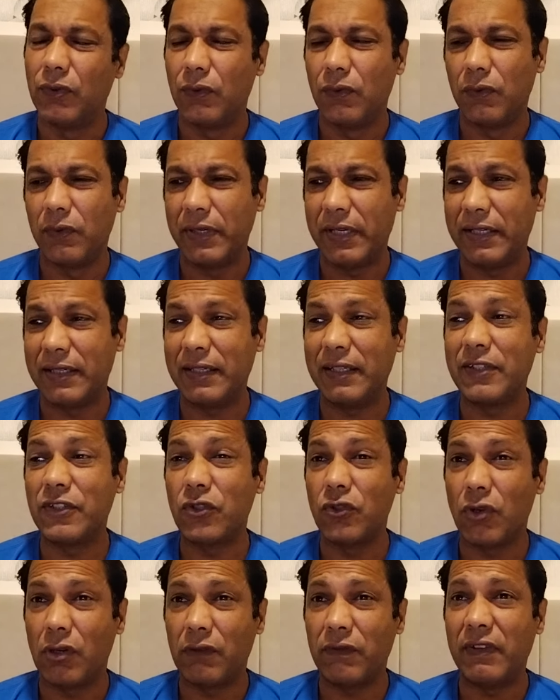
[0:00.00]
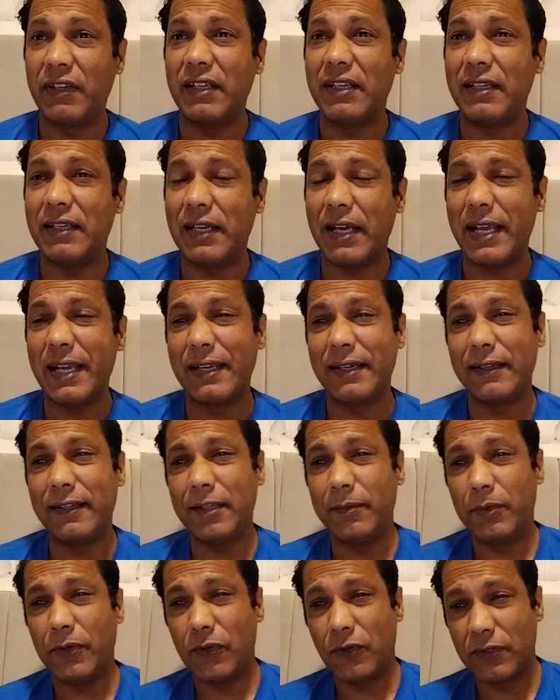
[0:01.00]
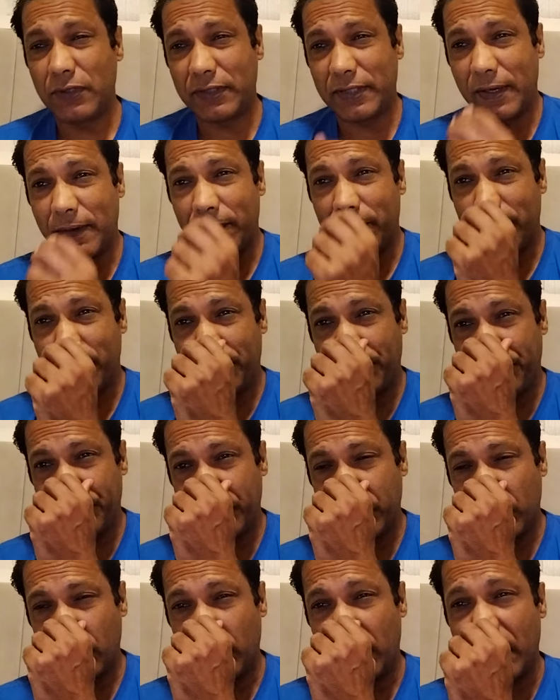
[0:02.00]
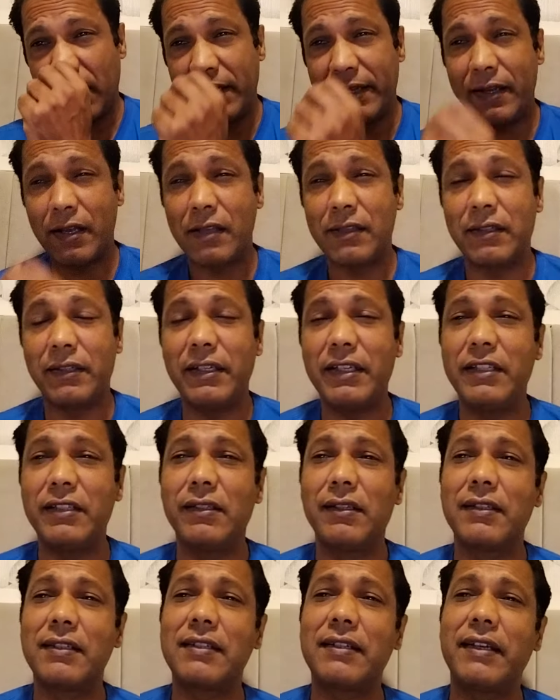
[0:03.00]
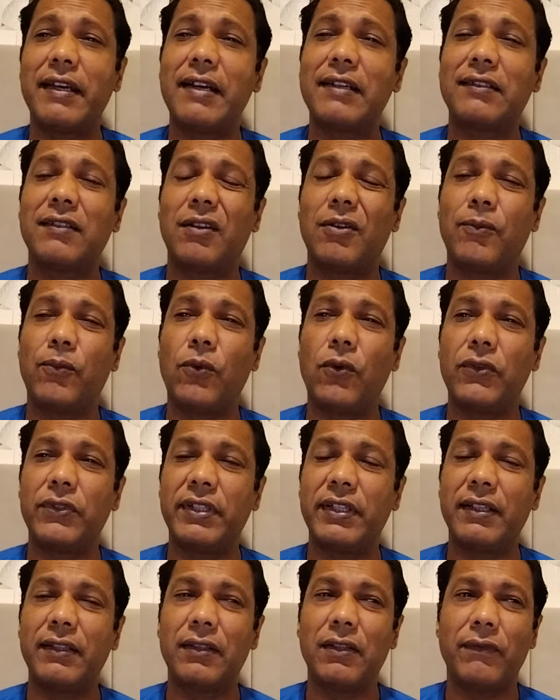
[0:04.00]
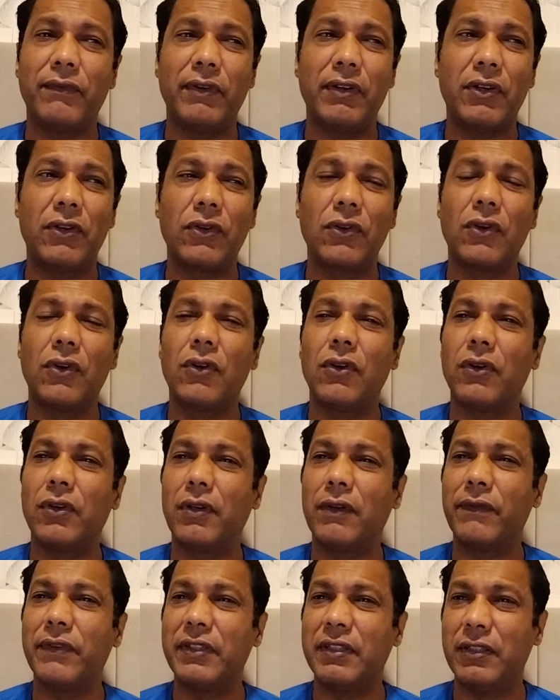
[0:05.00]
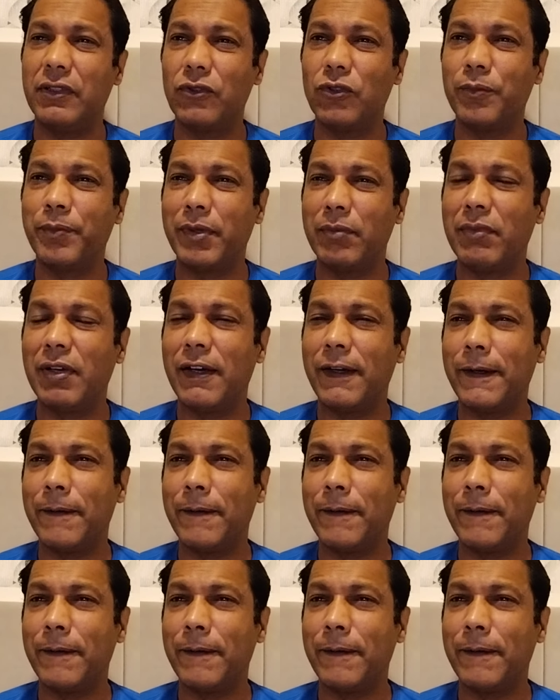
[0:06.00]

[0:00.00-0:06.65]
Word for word: though it is not very likely because some Somalia's regional states are opposing the withdrawal of Ethiopian